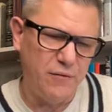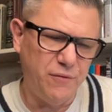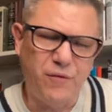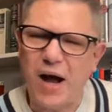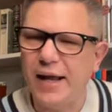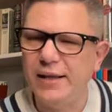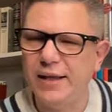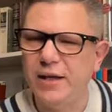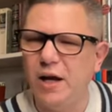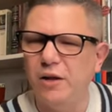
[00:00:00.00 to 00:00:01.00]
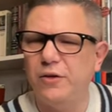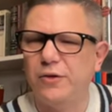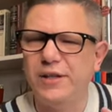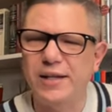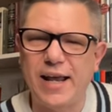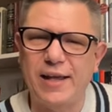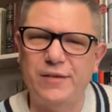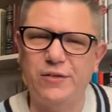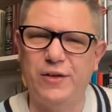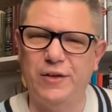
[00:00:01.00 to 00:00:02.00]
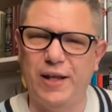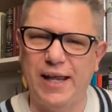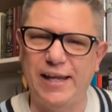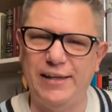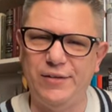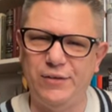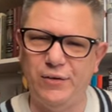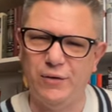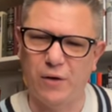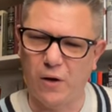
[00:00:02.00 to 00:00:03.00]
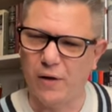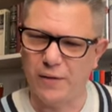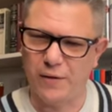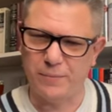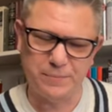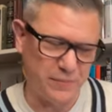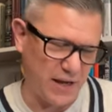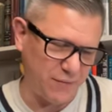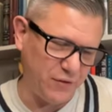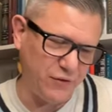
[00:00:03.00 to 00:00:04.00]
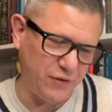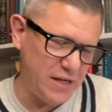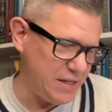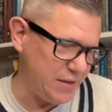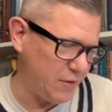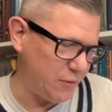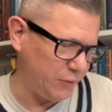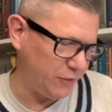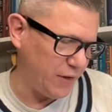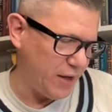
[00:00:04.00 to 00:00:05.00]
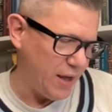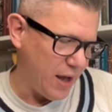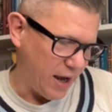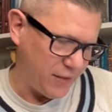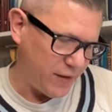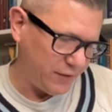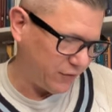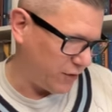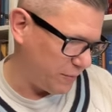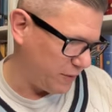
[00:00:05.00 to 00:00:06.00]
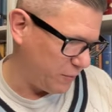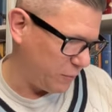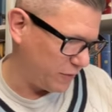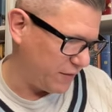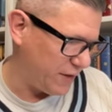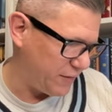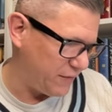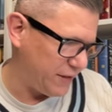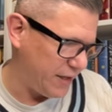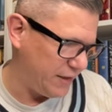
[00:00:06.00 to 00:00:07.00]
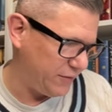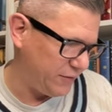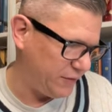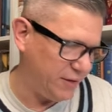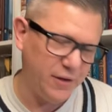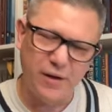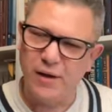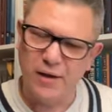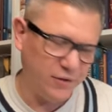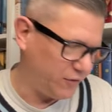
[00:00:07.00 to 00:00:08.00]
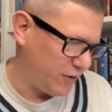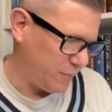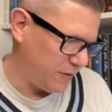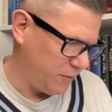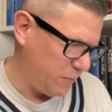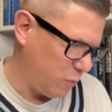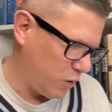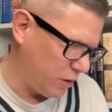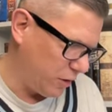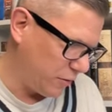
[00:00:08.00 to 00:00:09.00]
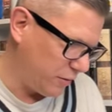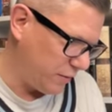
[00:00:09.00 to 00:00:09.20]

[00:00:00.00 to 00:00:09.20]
violet color, and then they had this glaze on them. Have you seen those? I think some of them were Tiffany's. Some of them were